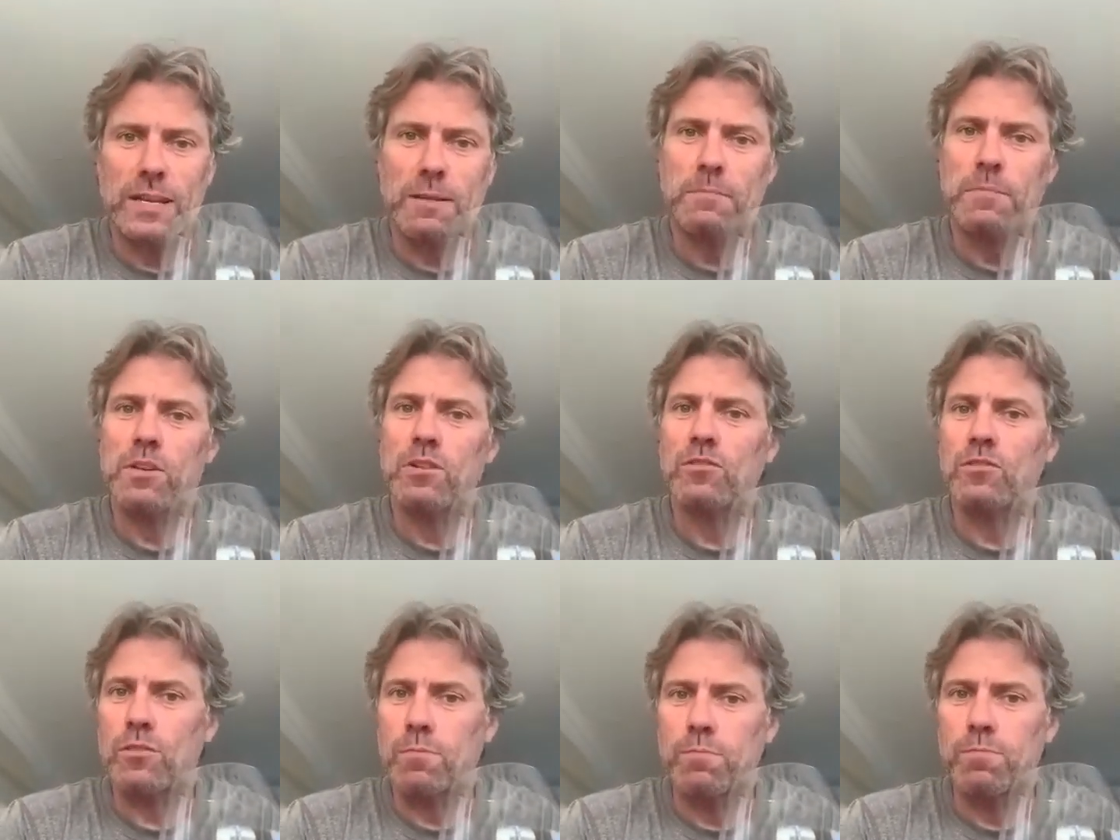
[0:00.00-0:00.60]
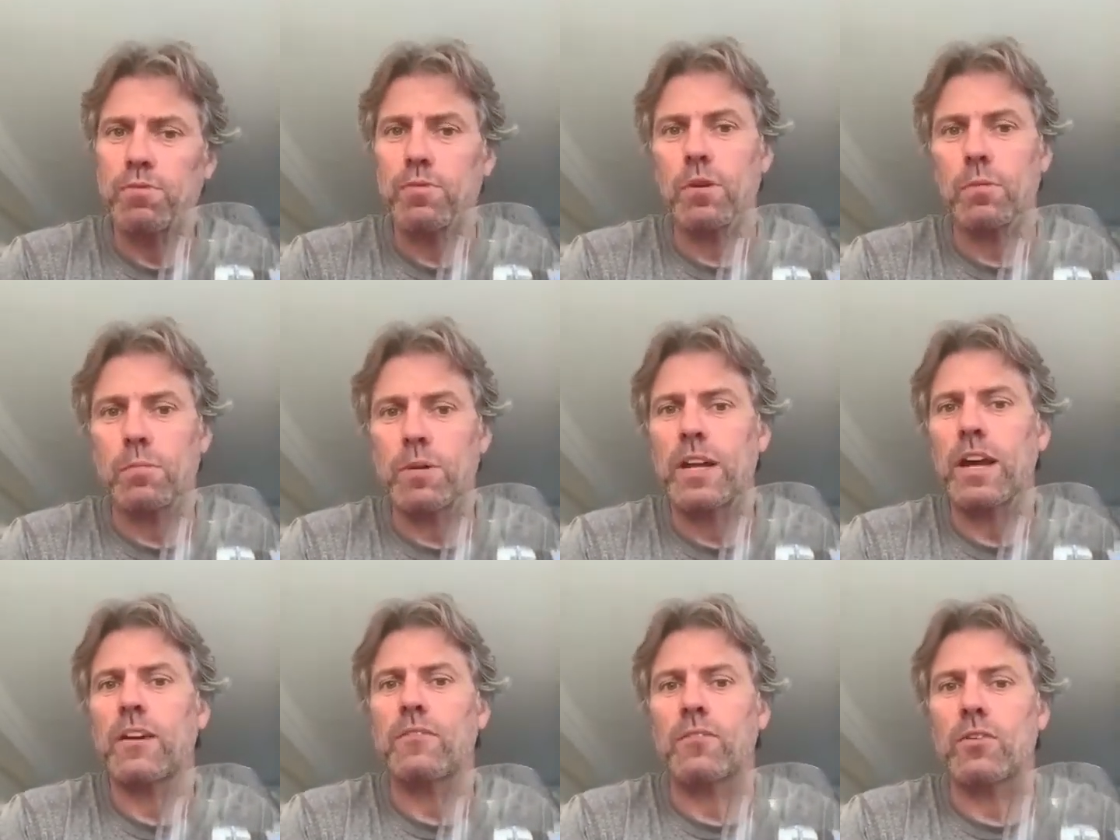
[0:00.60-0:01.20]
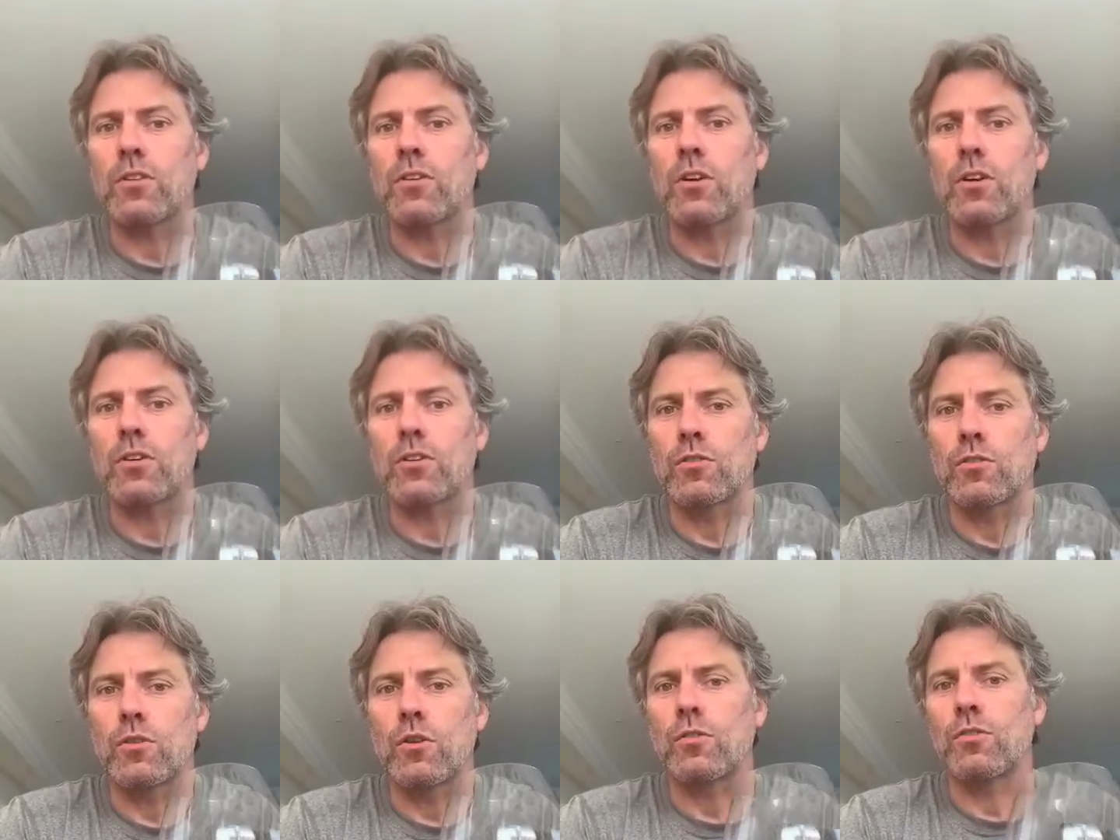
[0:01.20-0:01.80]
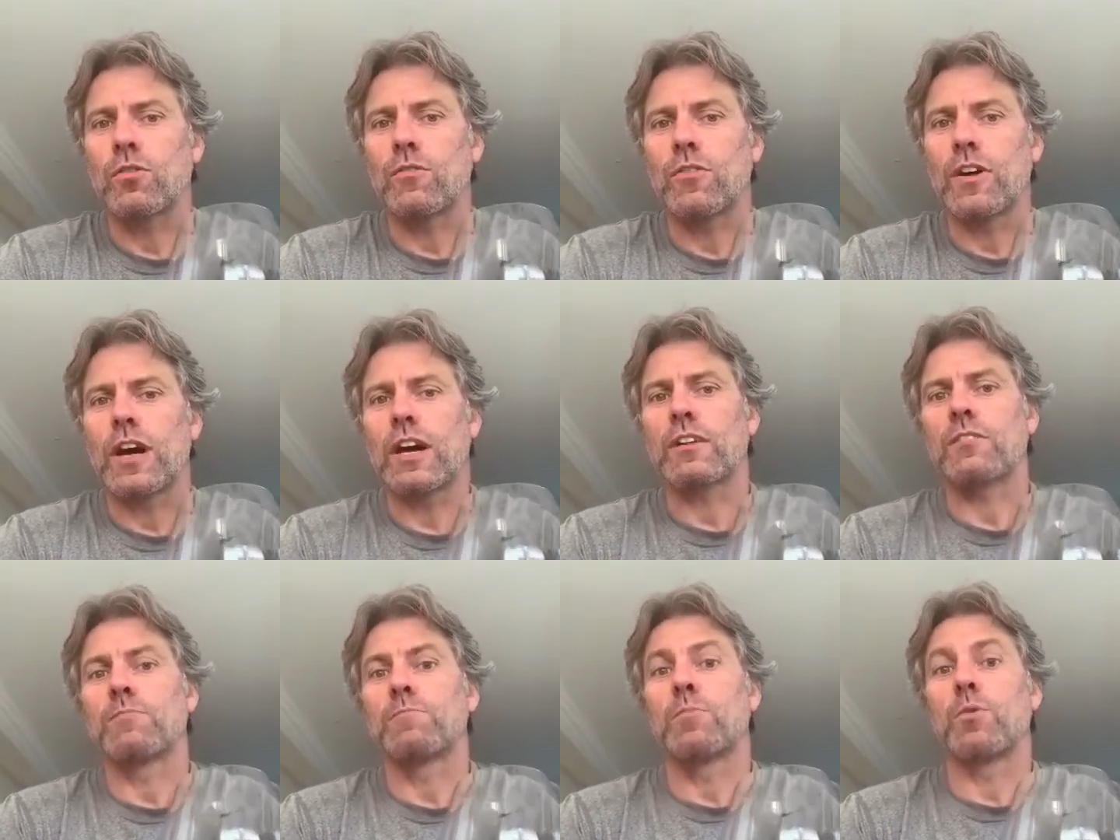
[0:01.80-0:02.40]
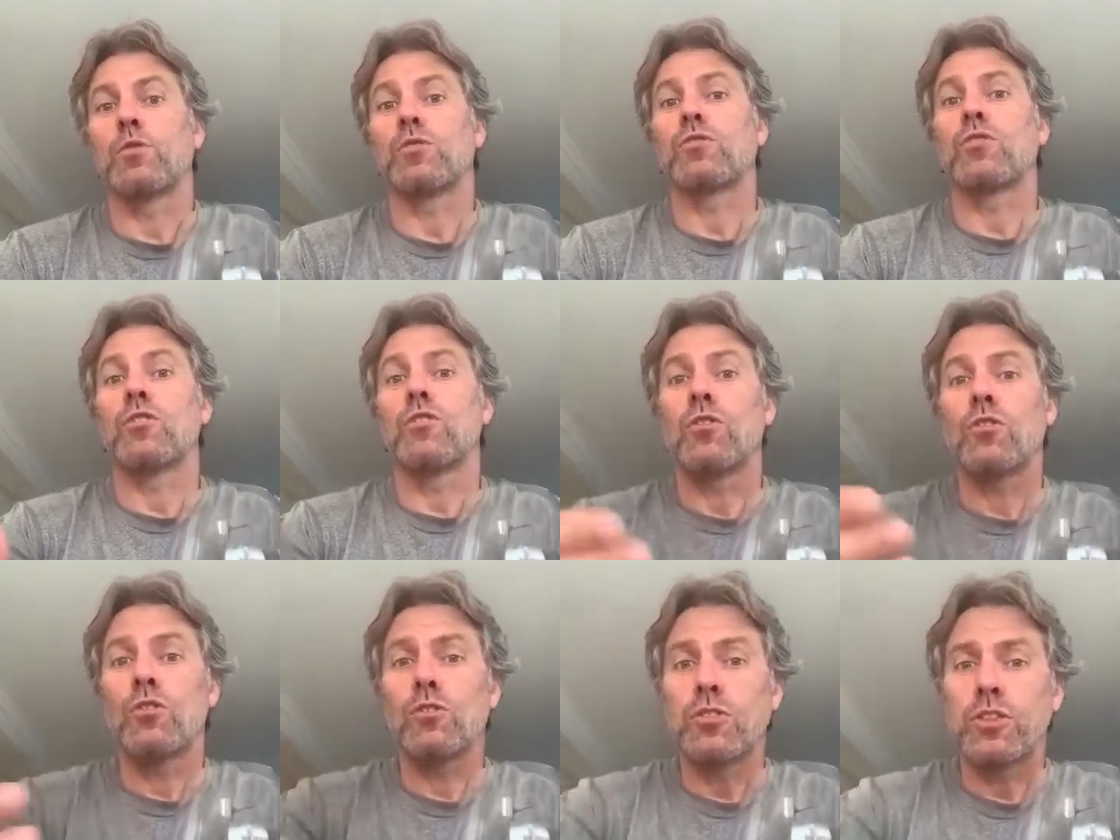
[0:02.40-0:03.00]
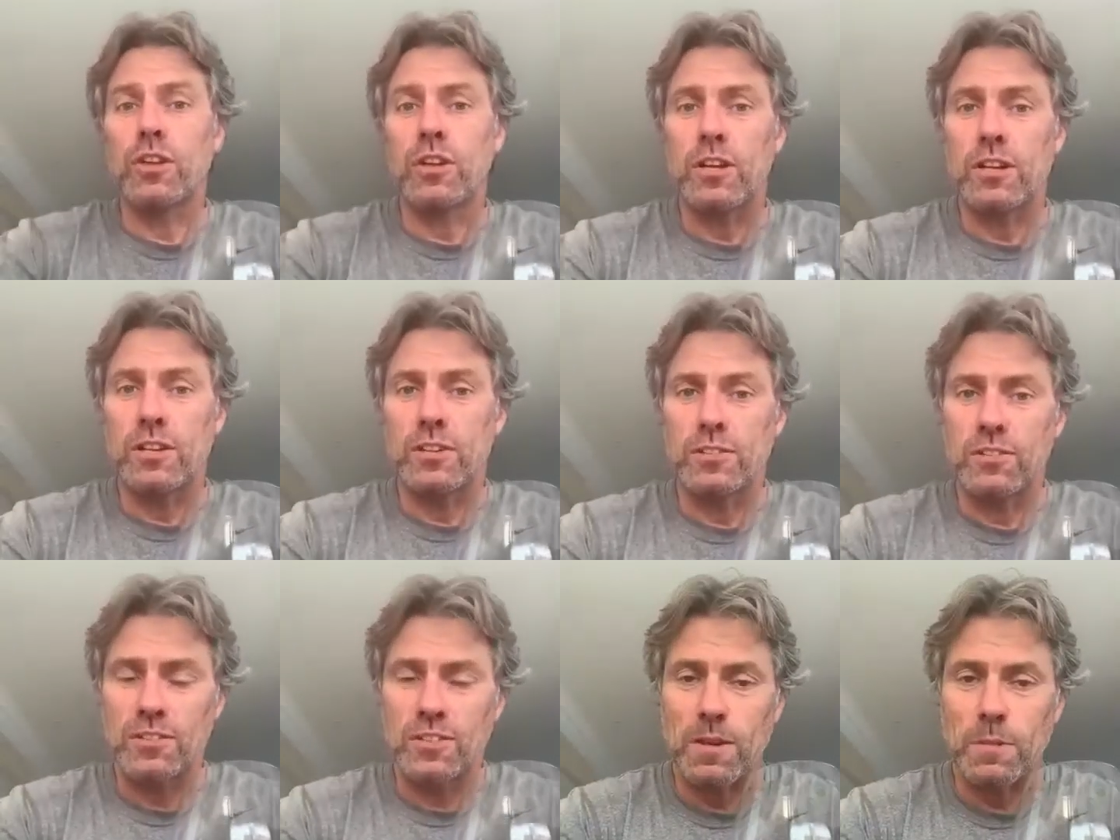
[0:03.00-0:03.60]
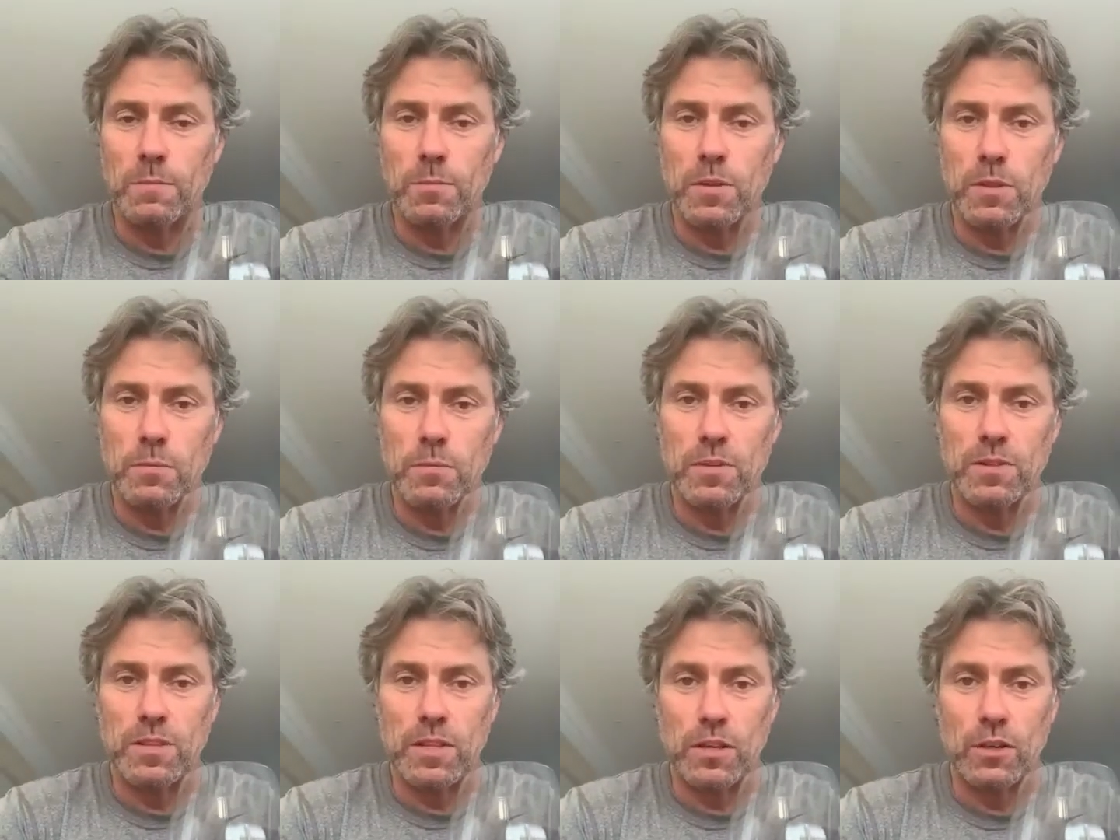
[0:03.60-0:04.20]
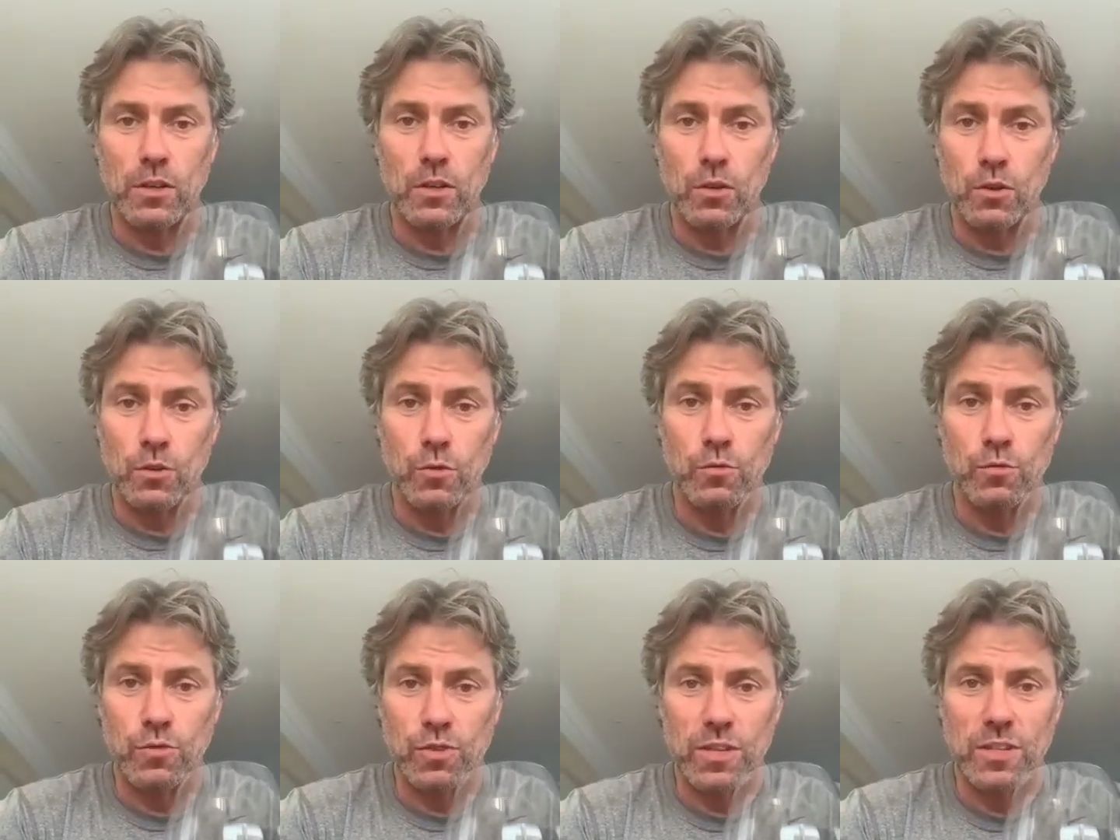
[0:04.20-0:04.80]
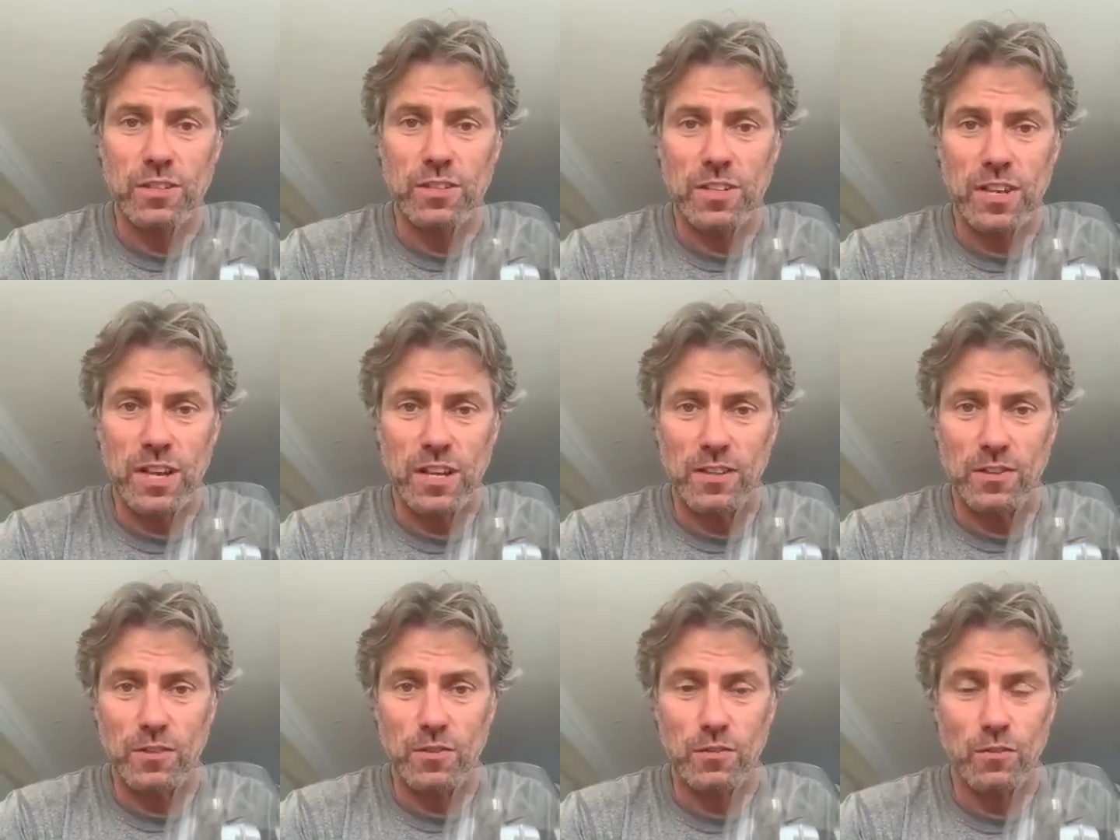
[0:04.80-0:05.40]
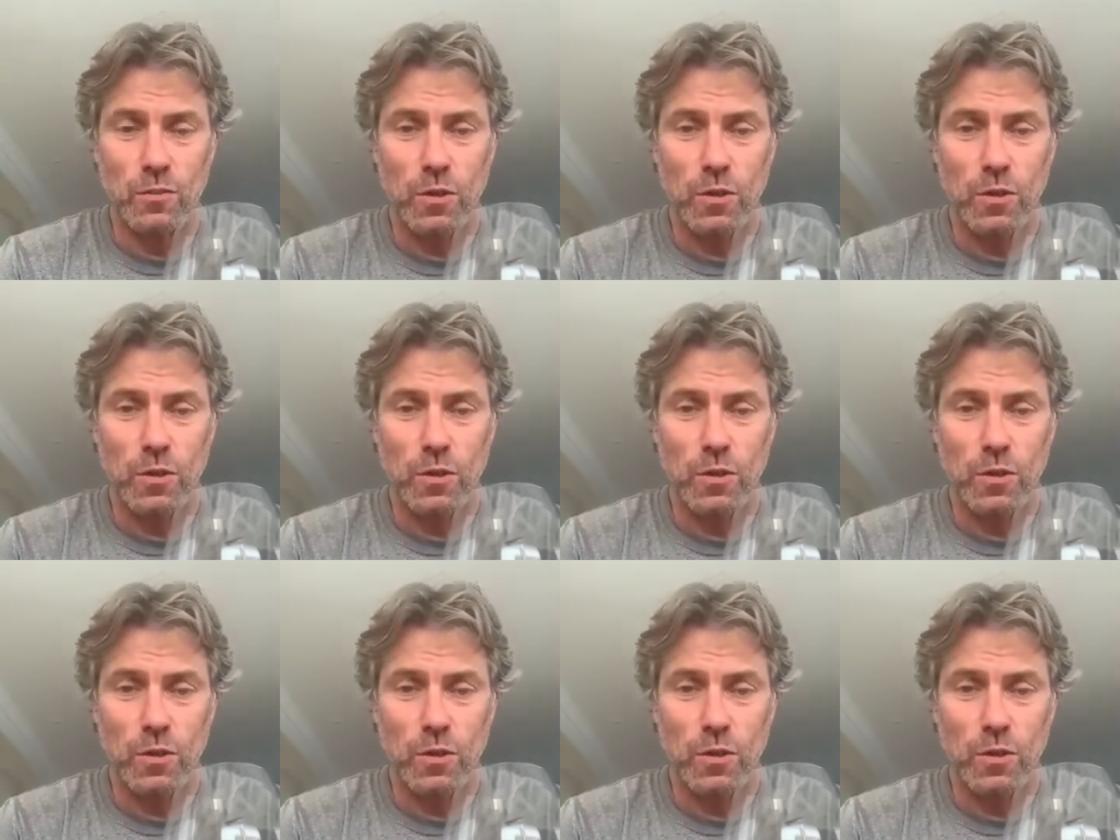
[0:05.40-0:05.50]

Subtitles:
That means you probably haven't got coronavirus. But the other symptom is that you lose your taste.